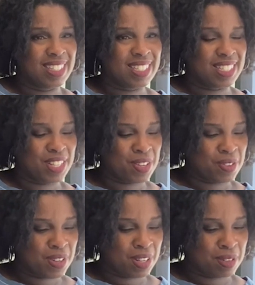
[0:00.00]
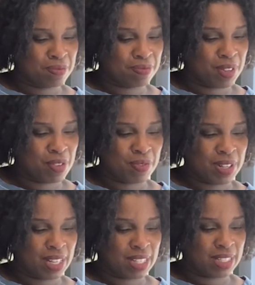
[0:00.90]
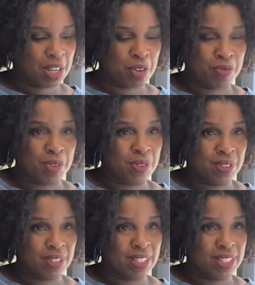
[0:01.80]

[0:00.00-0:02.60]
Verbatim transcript: And so um, hopefully it's helpful.